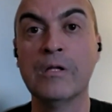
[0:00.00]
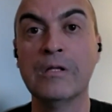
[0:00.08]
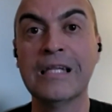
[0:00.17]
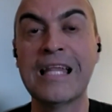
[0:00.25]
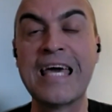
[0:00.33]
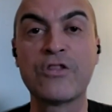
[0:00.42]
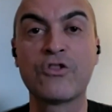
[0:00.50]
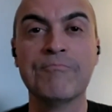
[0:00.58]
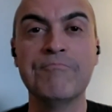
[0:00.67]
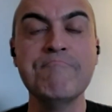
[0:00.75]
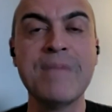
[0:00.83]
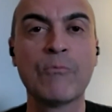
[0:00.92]
Late.
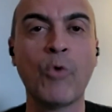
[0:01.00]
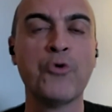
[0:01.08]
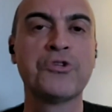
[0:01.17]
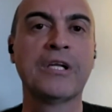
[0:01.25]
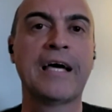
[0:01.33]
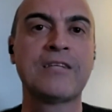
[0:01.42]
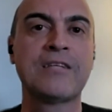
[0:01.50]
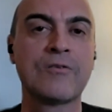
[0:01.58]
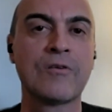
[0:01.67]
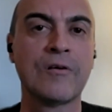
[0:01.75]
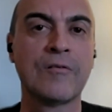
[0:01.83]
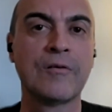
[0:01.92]
What was the last
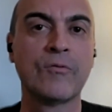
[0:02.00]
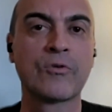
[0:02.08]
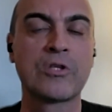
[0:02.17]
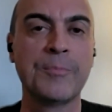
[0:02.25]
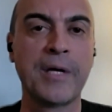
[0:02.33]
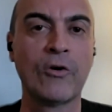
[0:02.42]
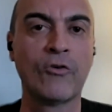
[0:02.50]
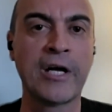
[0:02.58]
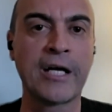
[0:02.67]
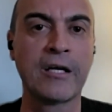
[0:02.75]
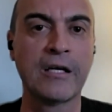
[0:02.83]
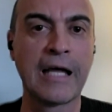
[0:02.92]
thing? She made a
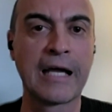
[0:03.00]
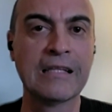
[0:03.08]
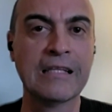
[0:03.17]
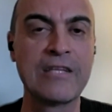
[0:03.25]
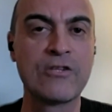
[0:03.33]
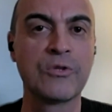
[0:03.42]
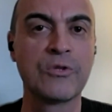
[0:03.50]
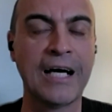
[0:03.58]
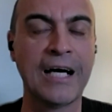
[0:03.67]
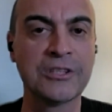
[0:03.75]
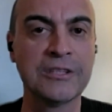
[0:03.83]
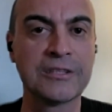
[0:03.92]
record, like late
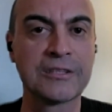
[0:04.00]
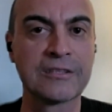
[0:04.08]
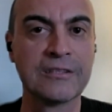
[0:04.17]
2000s.